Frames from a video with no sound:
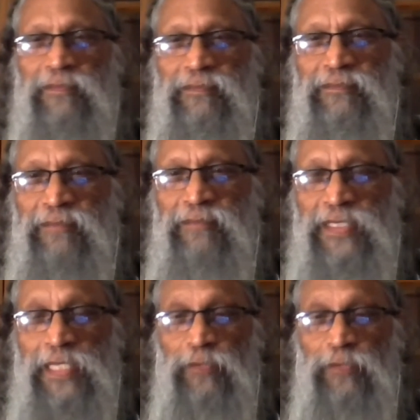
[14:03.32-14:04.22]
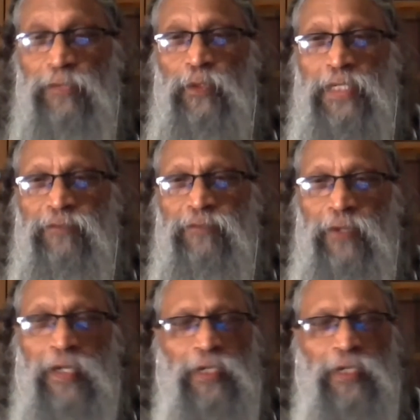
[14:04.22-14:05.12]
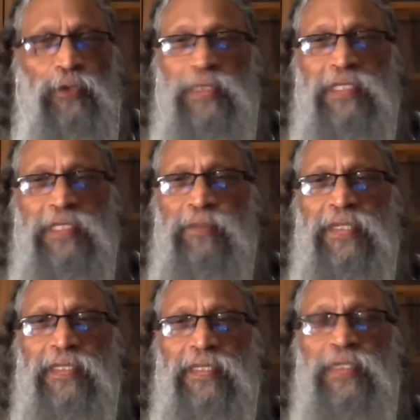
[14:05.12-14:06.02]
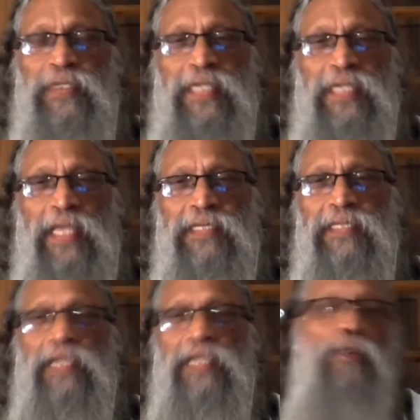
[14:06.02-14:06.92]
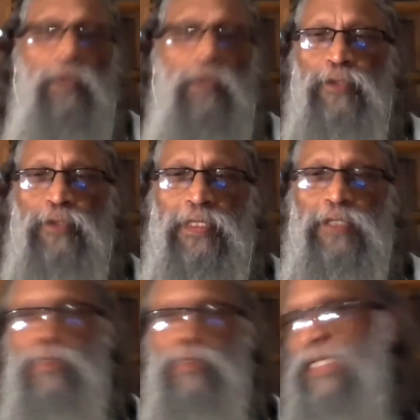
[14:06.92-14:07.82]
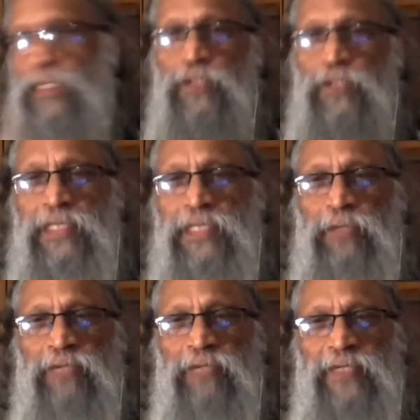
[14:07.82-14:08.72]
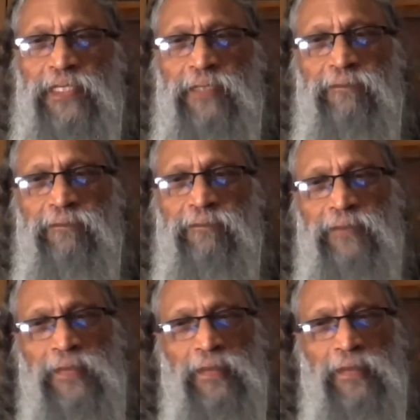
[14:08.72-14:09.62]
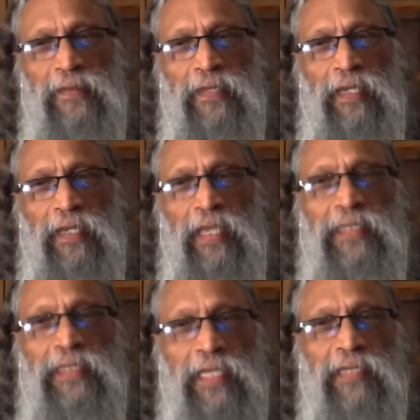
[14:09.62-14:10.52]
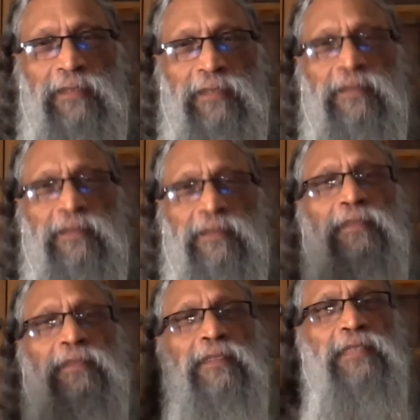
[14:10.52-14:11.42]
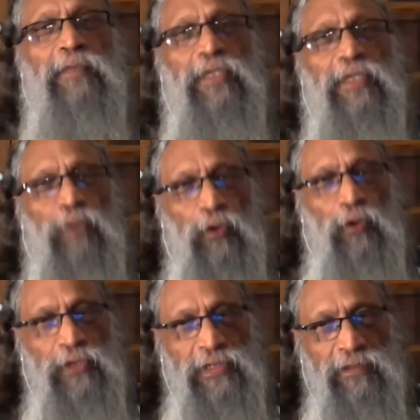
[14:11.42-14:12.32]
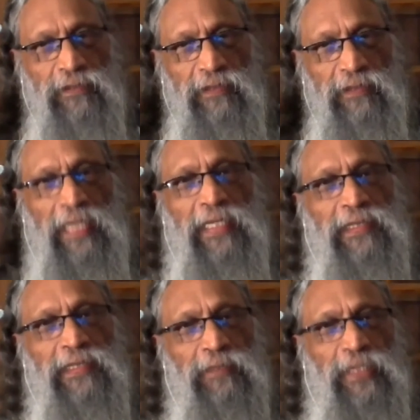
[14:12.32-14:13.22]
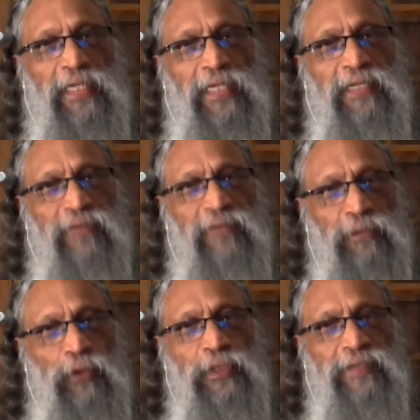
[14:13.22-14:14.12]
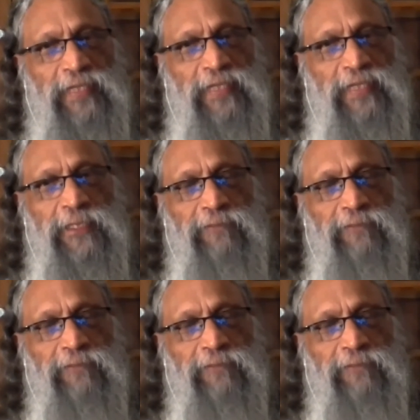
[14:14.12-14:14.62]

much I was looking for. You interpret it, create it and go into it, you get into the trouble of it. And then some remorse, carrying the burden of remorse with us.